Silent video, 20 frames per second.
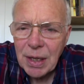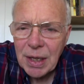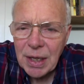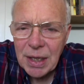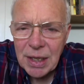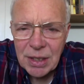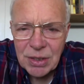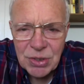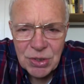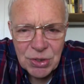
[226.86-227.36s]

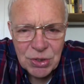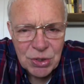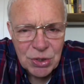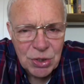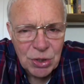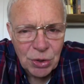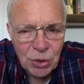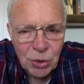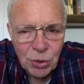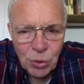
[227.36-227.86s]
He's
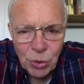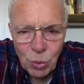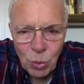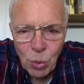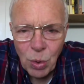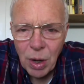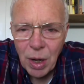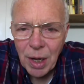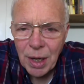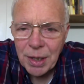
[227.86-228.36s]
still the
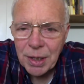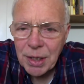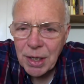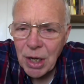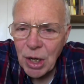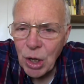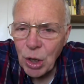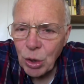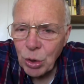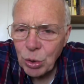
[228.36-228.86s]
one
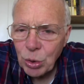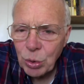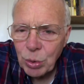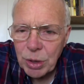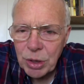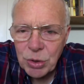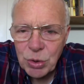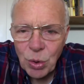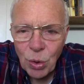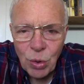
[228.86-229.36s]
who
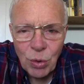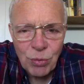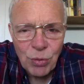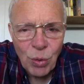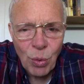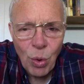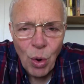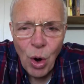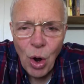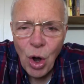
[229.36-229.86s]
is
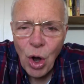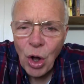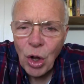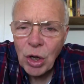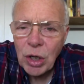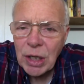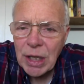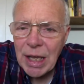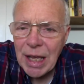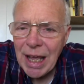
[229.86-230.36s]
over
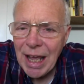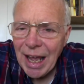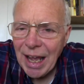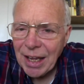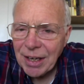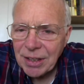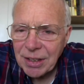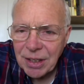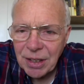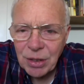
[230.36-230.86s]
all
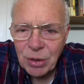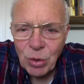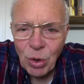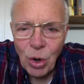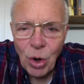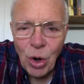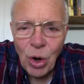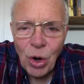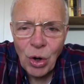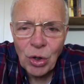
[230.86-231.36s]
and in
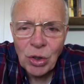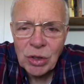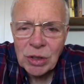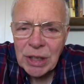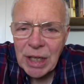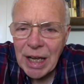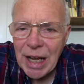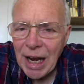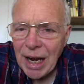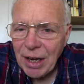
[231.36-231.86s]
all
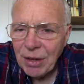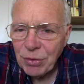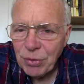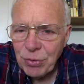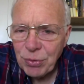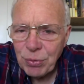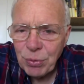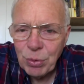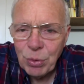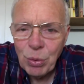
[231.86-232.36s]
and
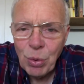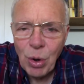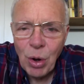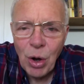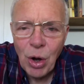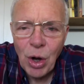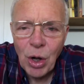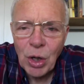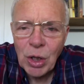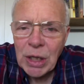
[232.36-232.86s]
through
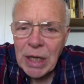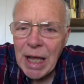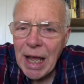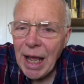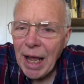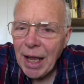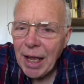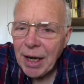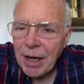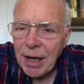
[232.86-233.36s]
all
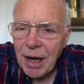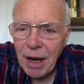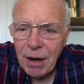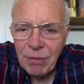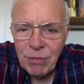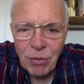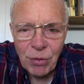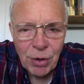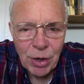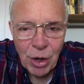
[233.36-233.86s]
and
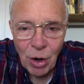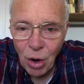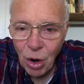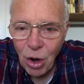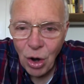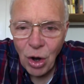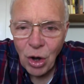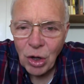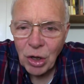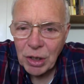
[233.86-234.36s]
every
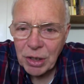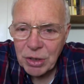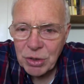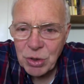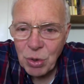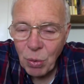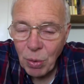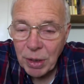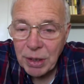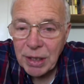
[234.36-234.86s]
all is
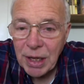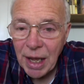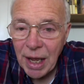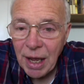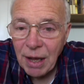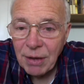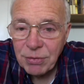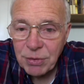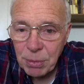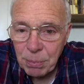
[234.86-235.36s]
going to
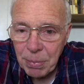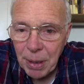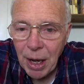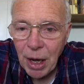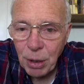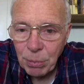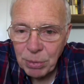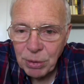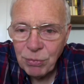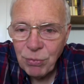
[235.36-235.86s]
have to
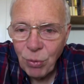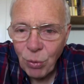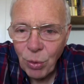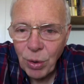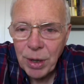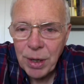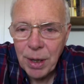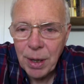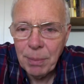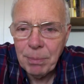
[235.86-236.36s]
bow before
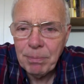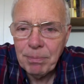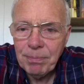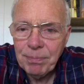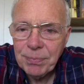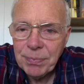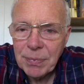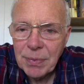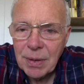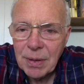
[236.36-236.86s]
him.
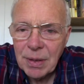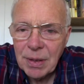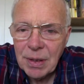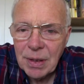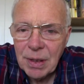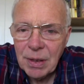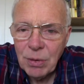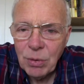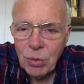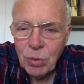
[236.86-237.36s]

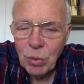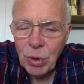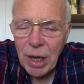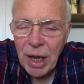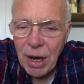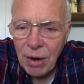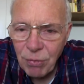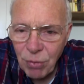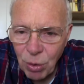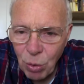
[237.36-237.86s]

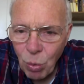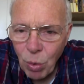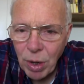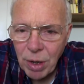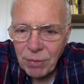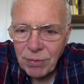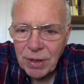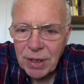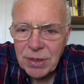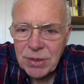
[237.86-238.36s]
Every one
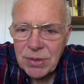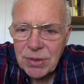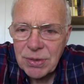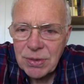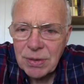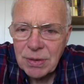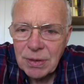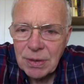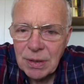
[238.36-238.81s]
of us.